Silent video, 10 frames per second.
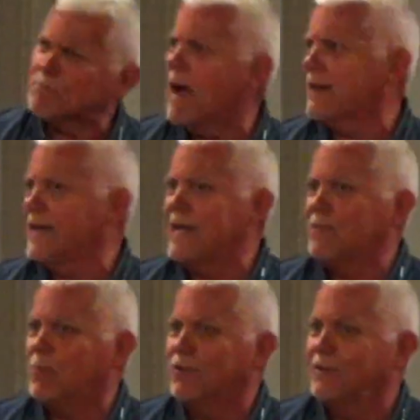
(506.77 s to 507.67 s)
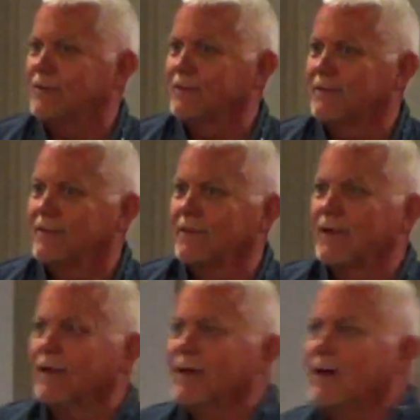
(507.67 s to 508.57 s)
my neighbor?
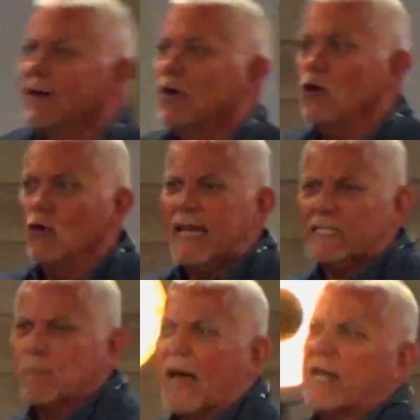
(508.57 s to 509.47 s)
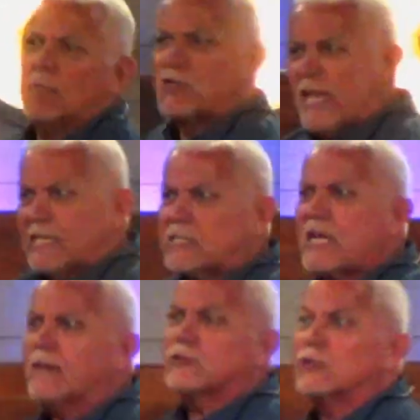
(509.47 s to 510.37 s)
Who is my neighbor? Jesus
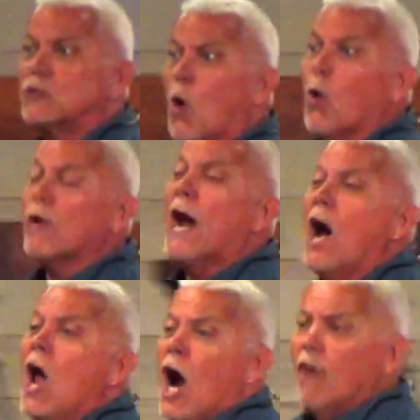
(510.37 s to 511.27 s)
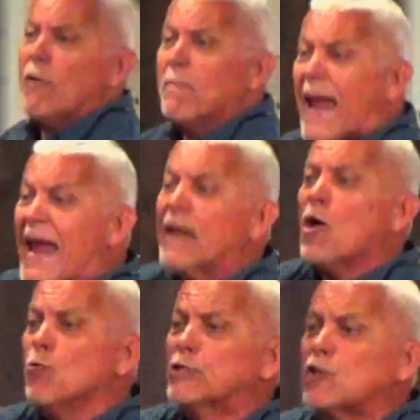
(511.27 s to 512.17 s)
tells the story of a man
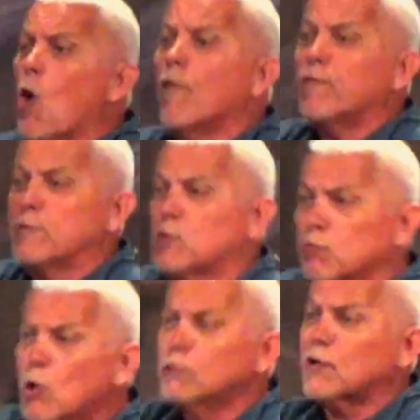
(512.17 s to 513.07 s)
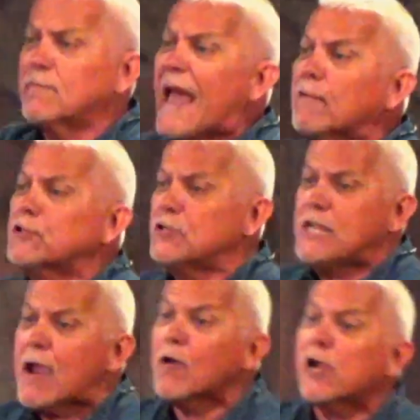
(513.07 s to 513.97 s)
who was going from Jerusalem down to
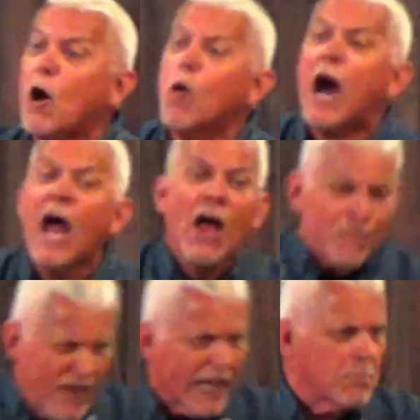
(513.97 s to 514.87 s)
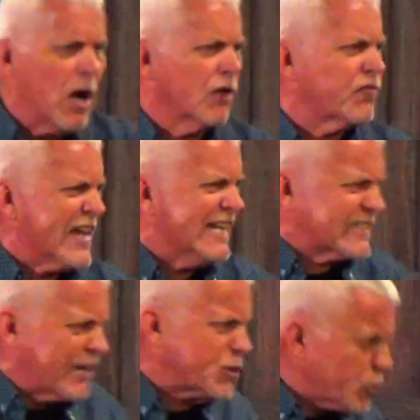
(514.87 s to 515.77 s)
Jericho, fell among thieves.
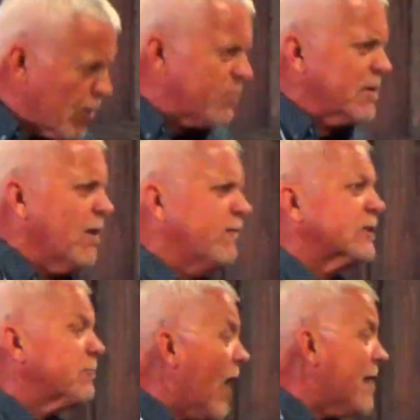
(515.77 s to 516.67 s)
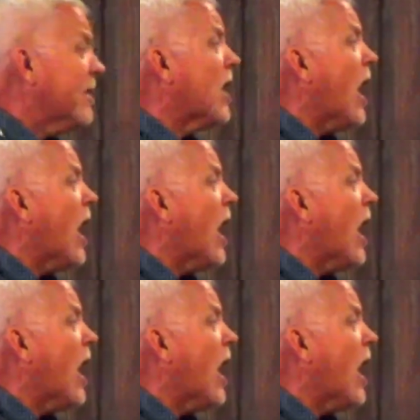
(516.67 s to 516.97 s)
They stripped him of his raiment,